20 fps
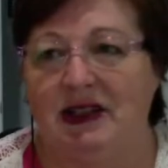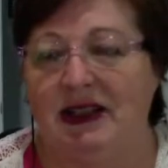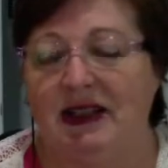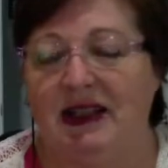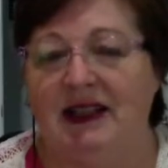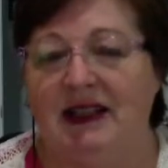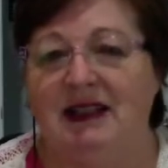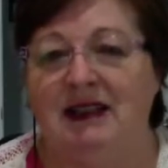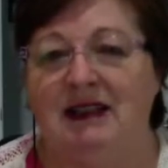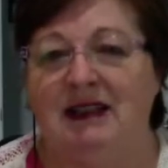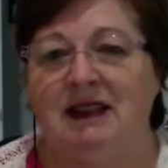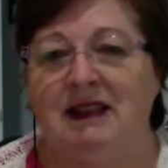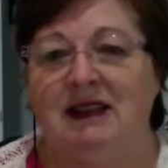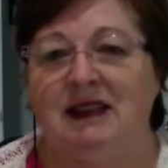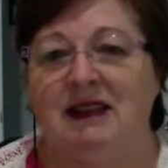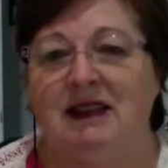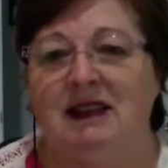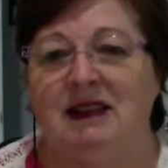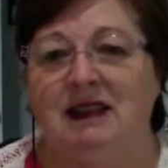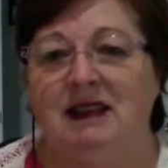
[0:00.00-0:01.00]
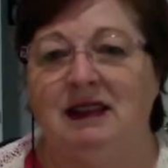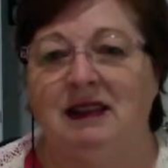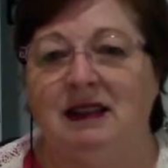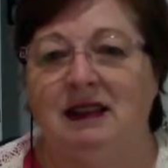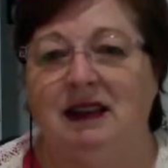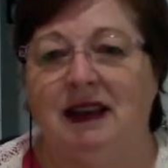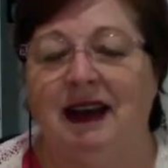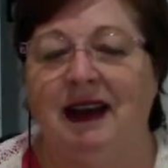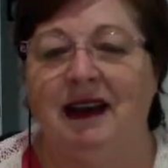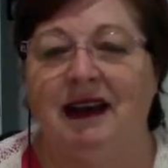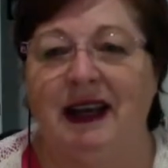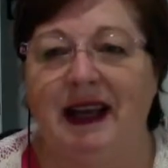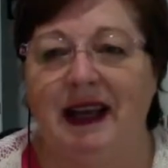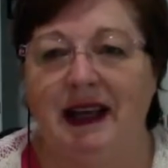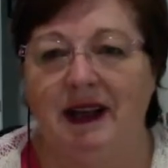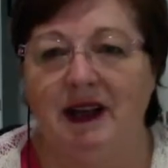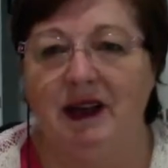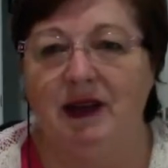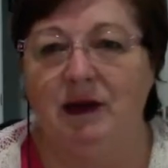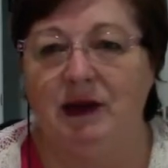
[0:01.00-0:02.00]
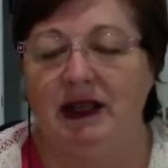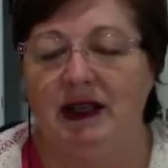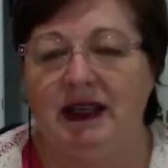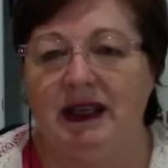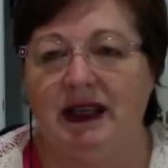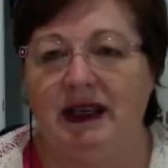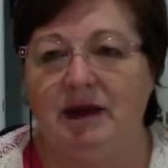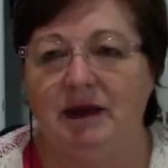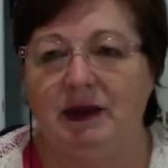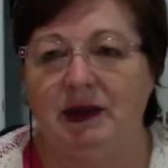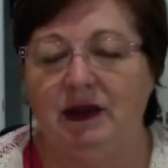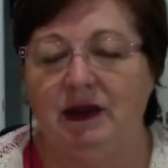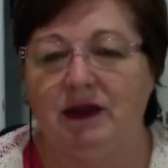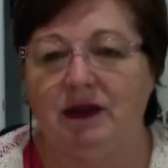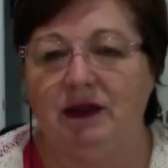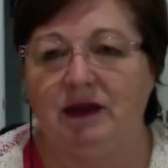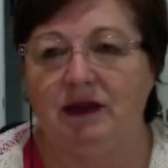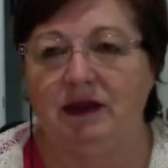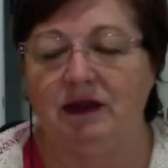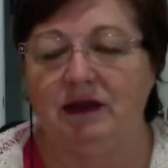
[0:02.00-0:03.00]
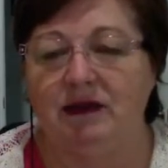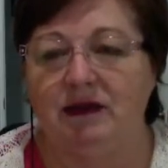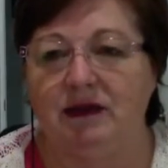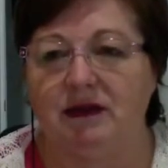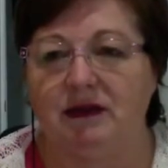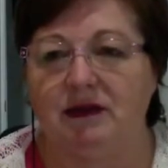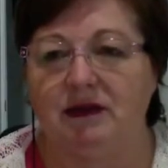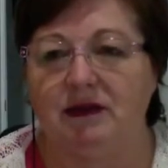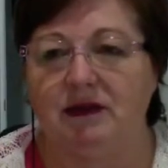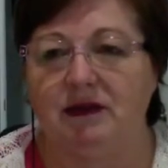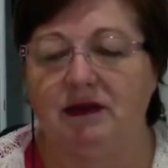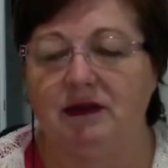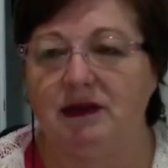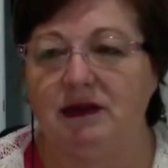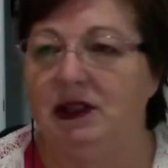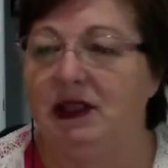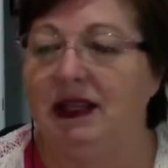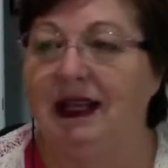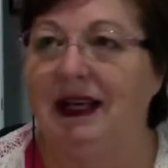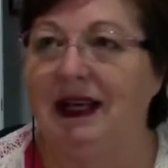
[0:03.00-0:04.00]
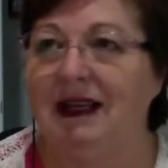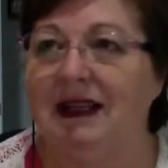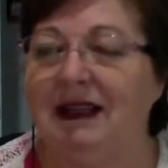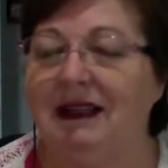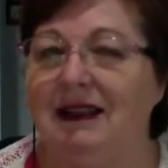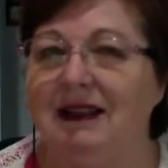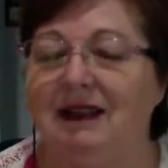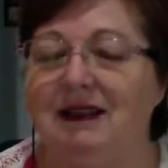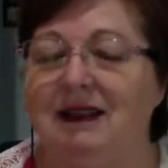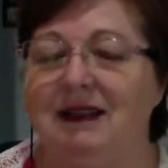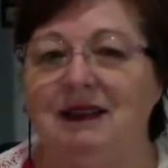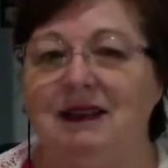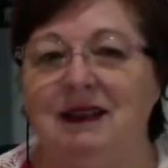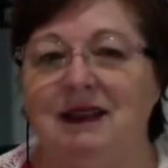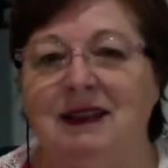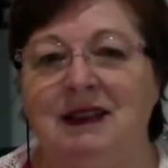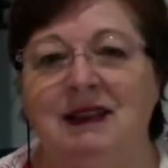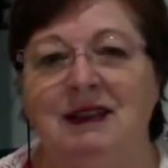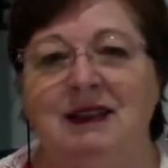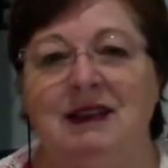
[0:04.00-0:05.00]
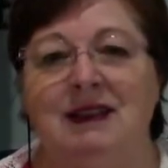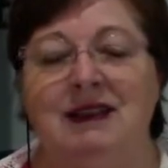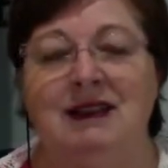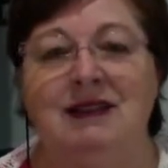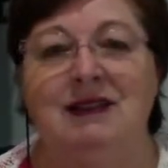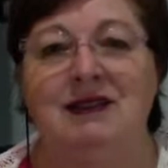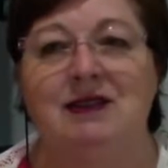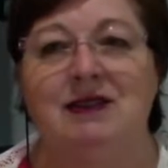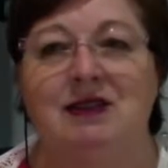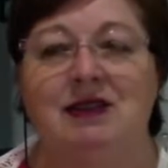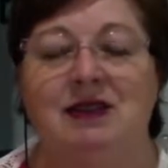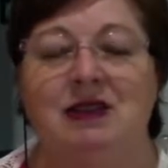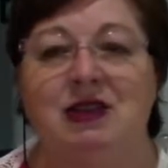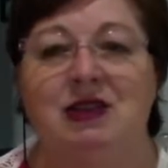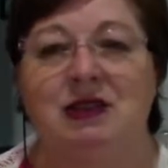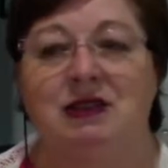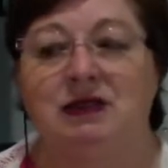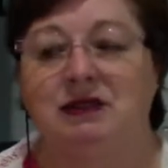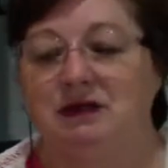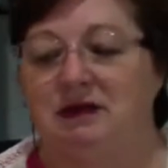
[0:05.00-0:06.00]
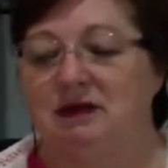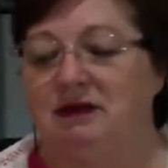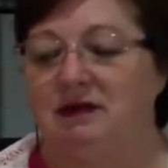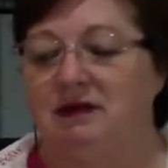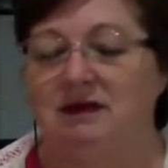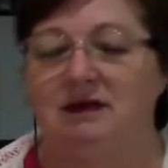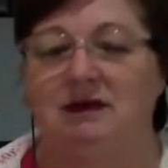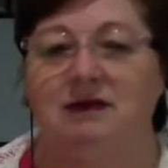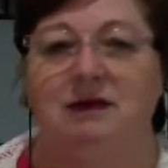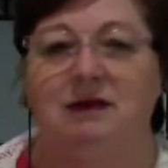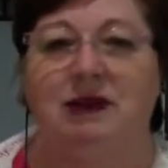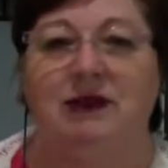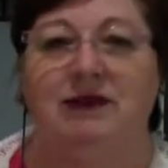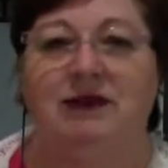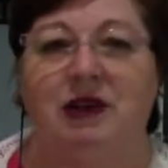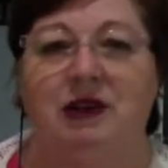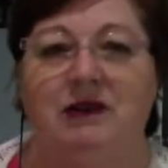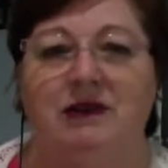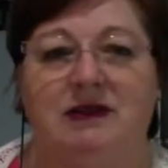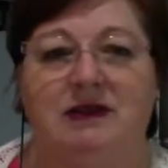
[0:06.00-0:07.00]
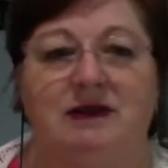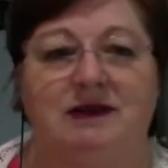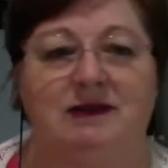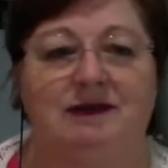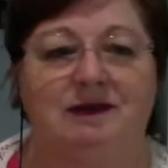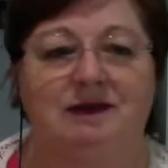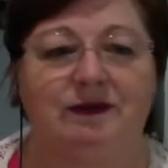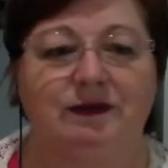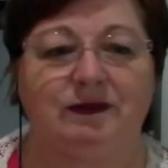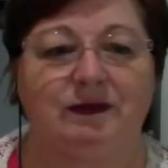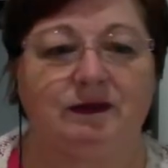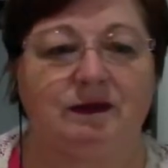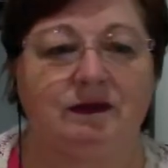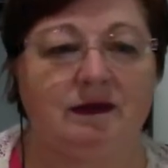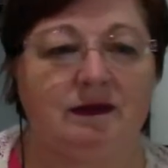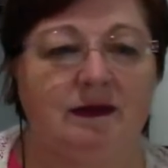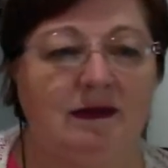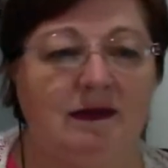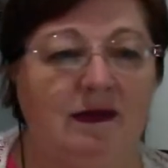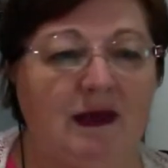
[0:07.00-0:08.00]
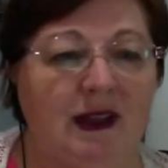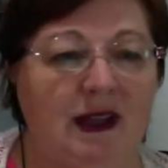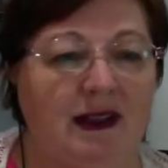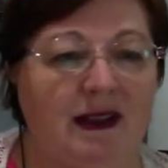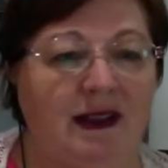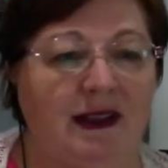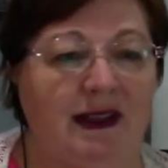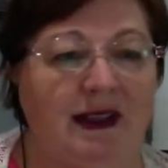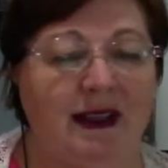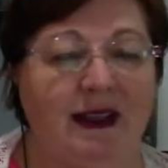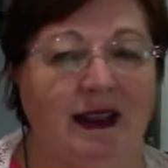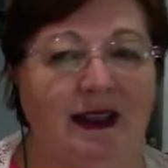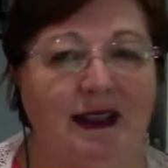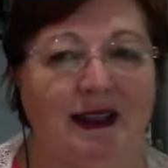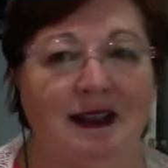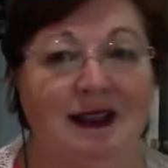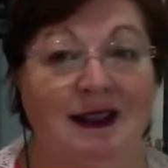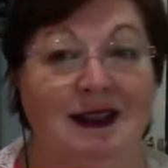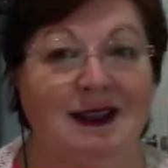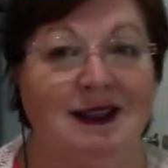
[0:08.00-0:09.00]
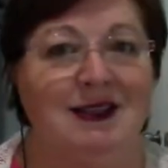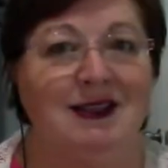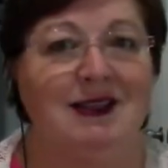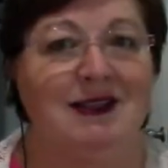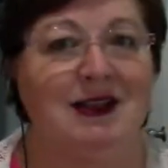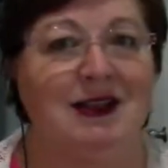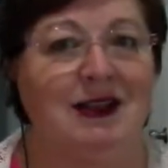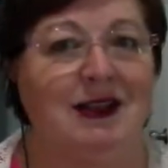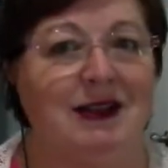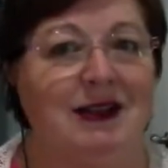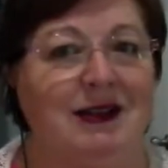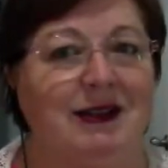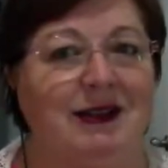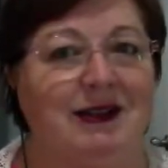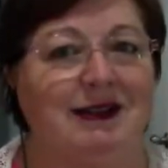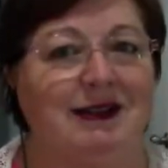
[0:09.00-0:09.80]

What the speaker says: that, how can you when you can't move? You can't. It's not logical. We're frozen. Okay, so